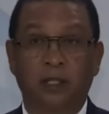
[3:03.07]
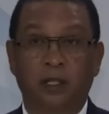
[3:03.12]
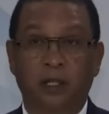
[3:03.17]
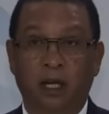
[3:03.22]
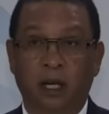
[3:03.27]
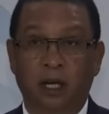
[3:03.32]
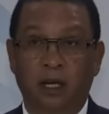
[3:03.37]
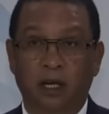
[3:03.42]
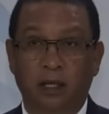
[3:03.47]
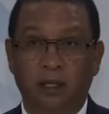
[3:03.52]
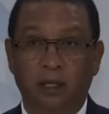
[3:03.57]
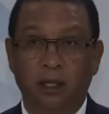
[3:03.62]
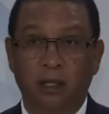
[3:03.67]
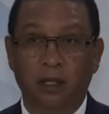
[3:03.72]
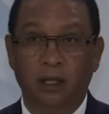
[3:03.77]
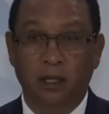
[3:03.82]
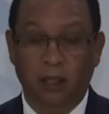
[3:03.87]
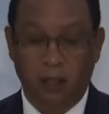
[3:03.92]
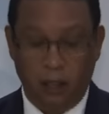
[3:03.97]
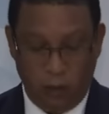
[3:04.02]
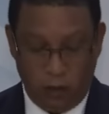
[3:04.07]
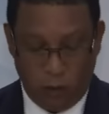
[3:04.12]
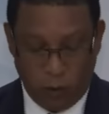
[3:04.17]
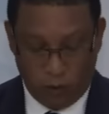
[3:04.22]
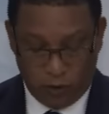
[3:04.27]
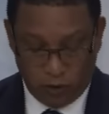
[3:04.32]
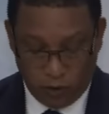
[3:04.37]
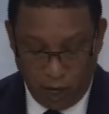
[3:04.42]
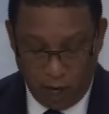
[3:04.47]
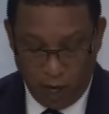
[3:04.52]
needed
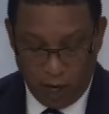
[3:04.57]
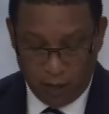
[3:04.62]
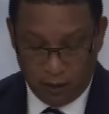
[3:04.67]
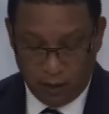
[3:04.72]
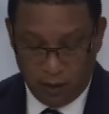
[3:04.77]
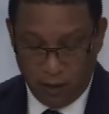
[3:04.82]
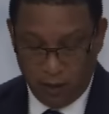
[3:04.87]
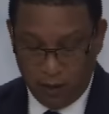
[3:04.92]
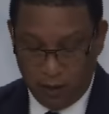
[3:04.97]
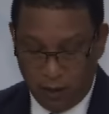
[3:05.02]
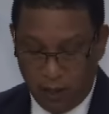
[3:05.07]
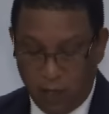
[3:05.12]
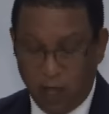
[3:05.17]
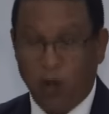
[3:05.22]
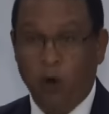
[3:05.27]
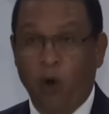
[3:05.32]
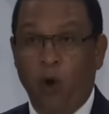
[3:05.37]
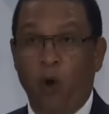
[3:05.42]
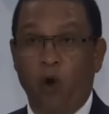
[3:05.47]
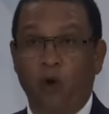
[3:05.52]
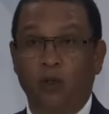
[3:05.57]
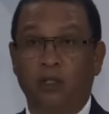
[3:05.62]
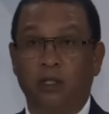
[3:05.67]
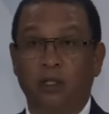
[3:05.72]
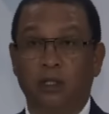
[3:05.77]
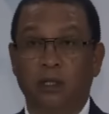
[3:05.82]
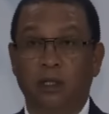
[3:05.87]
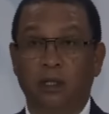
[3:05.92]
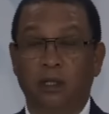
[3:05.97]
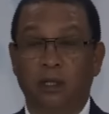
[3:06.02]
to chart a
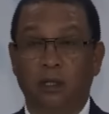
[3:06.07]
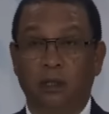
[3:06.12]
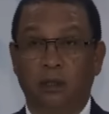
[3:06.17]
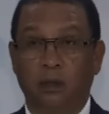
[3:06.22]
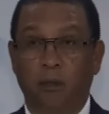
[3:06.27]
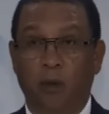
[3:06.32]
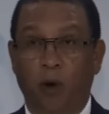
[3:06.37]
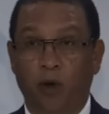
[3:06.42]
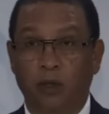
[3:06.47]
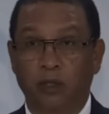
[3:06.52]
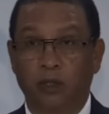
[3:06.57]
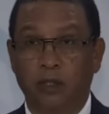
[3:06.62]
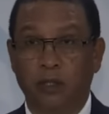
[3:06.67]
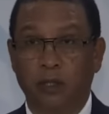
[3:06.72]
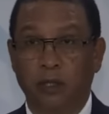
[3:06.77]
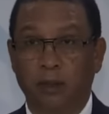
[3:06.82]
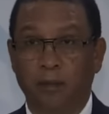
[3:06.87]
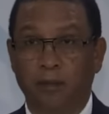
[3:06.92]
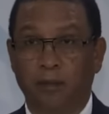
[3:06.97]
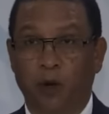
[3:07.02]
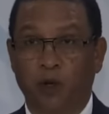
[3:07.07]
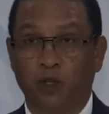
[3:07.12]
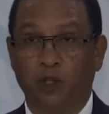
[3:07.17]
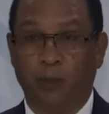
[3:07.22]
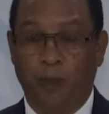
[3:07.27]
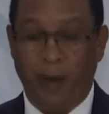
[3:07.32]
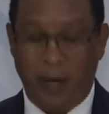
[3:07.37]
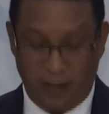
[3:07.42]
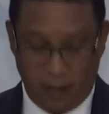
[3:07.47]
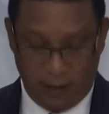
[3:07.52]
course towards
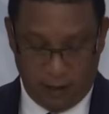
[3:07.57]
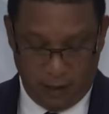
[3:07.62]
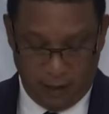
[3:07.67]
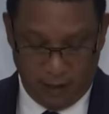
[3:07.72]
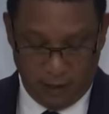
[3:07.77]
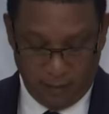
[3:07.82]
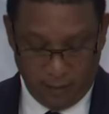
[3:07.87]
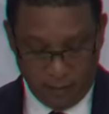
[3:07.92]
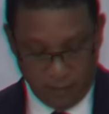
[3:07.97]
prosperity.